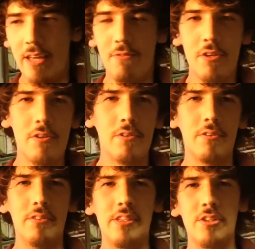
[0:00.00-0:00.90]
If
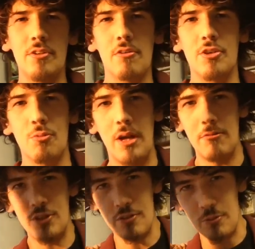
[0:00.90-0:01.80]
you didn't notice what I
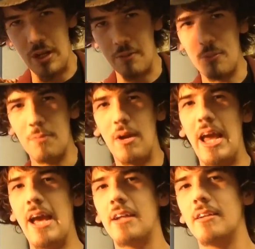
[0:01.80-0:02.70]
was doing when I put my
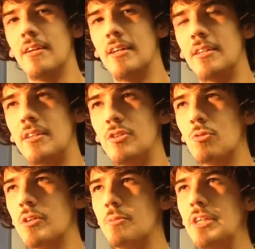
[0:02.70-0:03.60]
hat
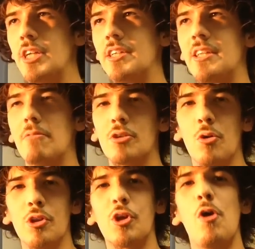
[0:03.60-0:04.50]
towards my chest, that was
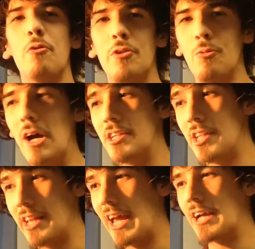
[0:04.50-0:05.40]
called The Code of the West,
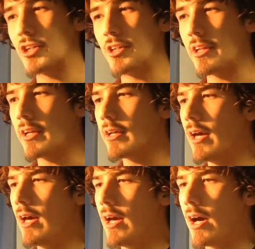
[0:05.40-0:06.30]
and they actually
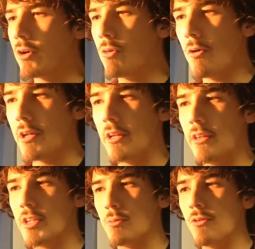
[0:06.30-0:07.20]
quote it in
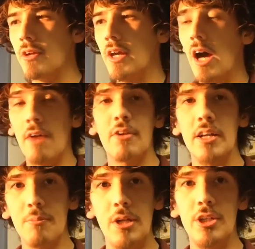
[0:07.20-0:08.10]
this movie. I
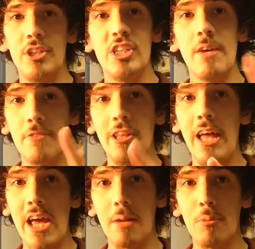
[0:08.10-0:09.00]
forgot to mention, Stephen
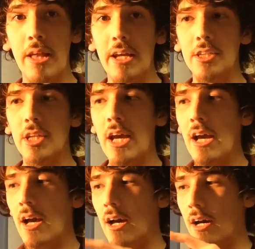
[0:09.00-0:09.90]
Lang plays
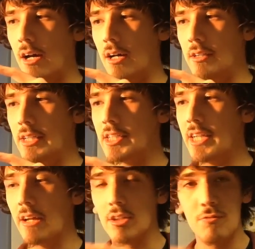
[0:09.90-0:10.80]
Nick
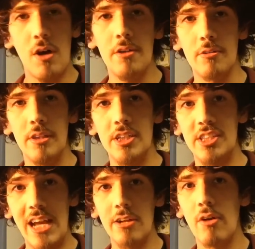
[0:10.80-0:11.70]
Stale's father in this,
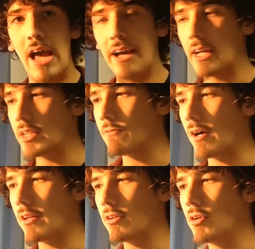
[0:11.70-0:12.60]
Daniel Hackett's
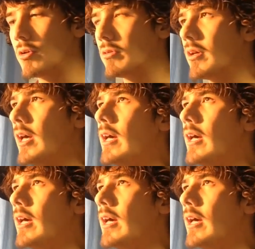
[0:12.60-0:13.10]
father, who